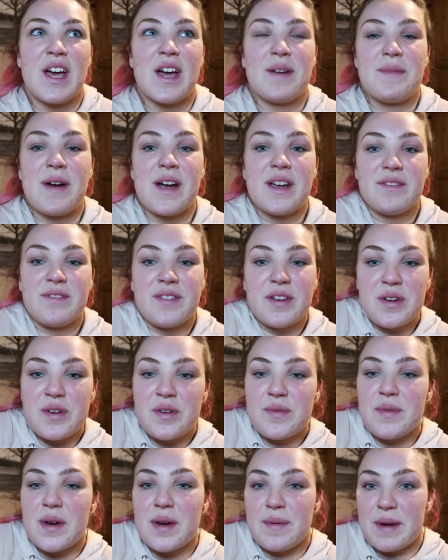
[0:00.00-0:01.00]
might
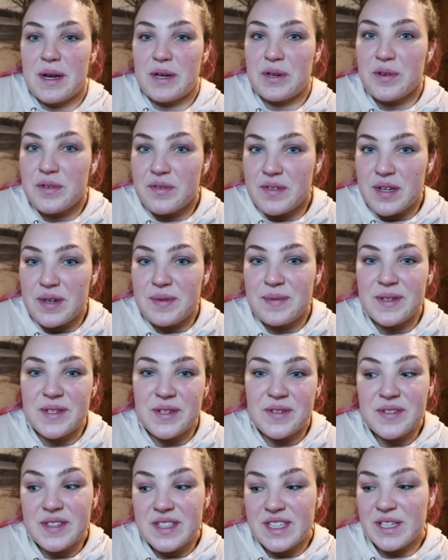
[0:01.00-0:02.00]
film, I might not film, I
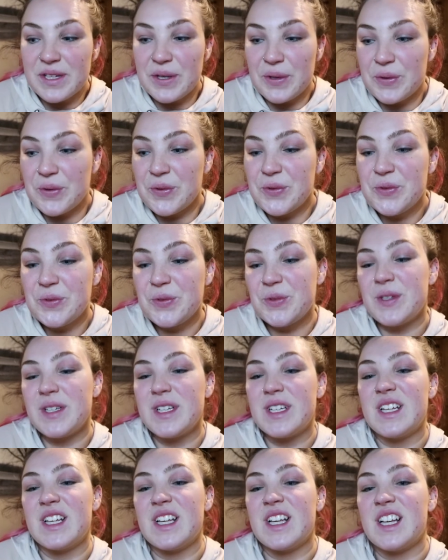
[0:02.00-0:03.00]
don't really know.
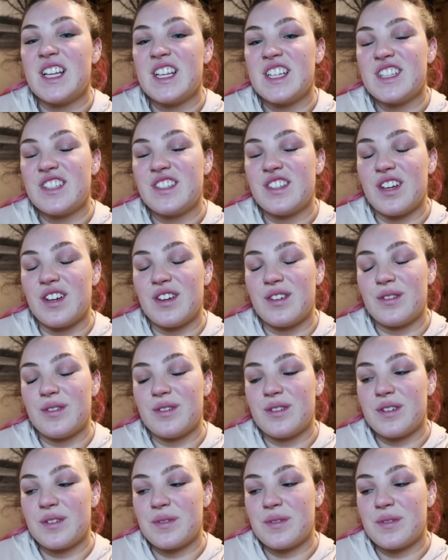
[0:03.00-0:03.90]
So